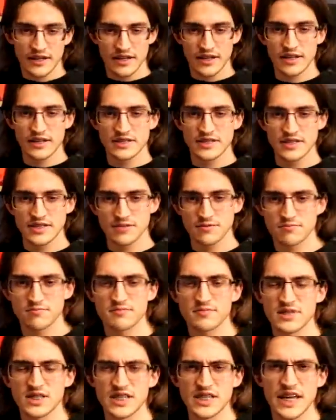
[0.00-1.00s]
it's
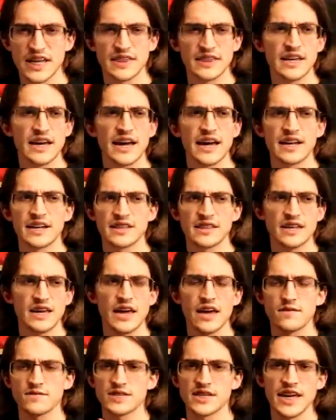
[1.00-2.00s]
said that
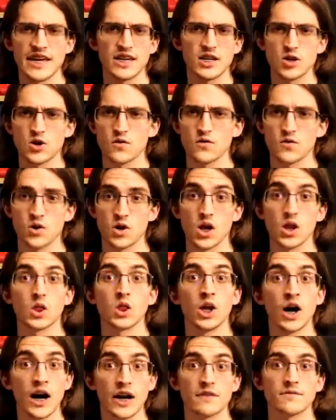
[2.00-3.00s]
they have taken over a
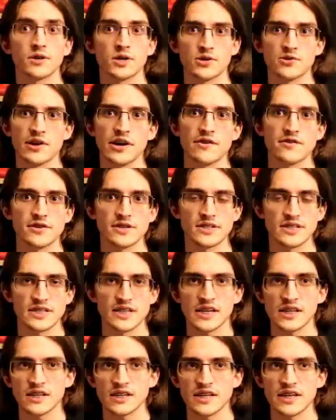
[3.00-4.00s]
lot of other areas
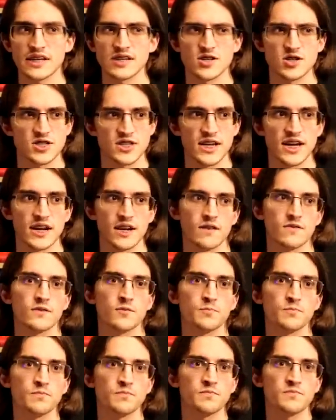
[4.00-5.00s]
lately and just kind of
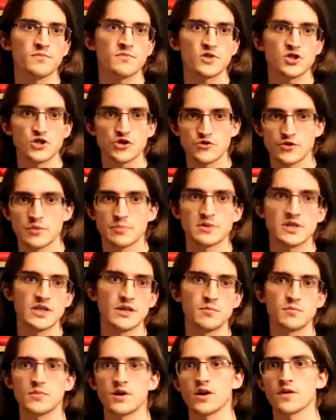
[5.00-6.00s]
stripped
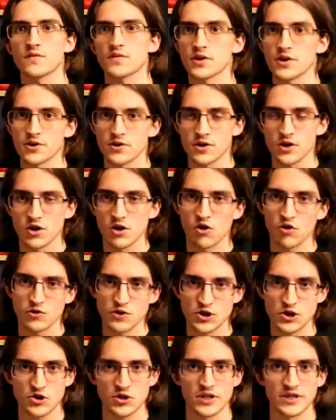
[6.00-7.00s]
them of their
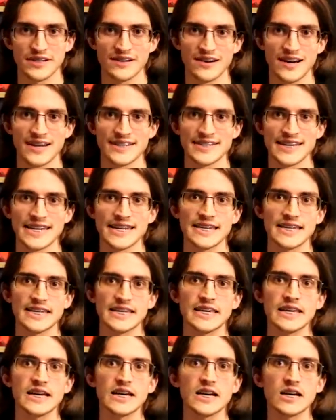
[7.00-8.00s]
culture and their
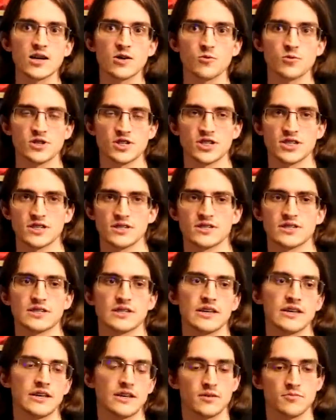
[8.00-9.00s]
identity, which
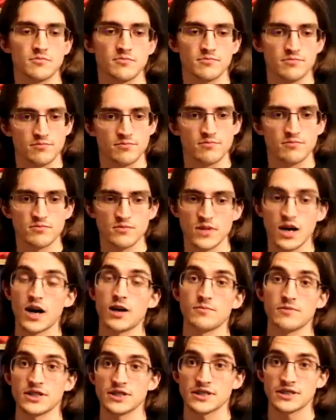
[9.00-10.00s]
is
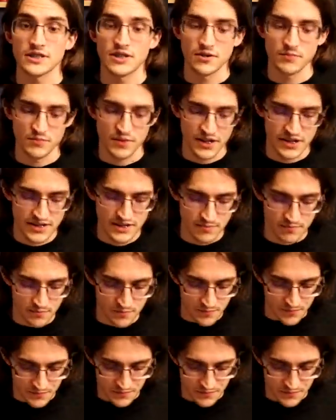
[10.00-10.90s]
obviously unpleasant.